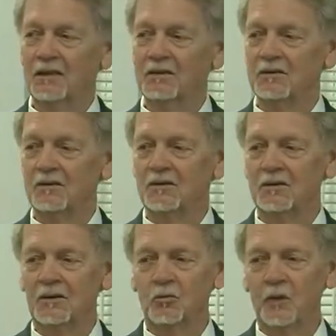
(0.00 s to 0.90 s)
and
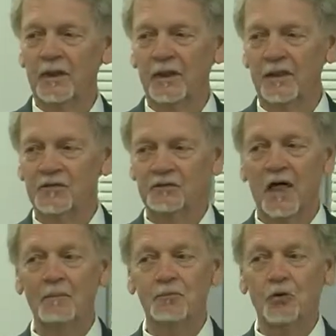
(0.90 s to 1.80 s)
we, it's
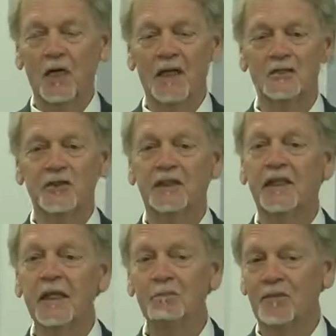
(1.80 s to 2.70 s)
up to us to
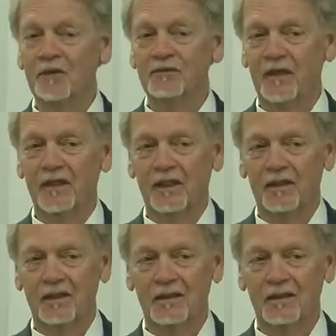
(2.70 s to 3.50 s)
keep the faith.